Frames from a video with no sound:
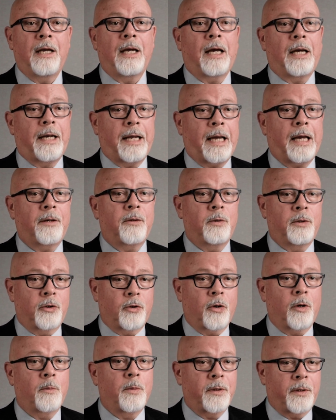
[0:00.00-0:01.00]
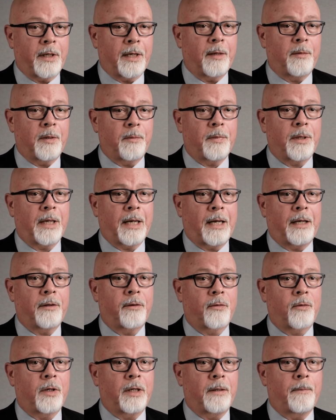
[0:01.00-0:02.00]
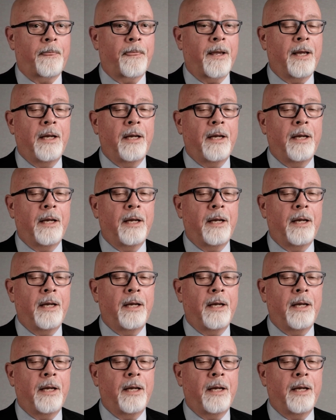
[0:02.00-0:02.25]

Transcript: on how to interpret the MMPI-3.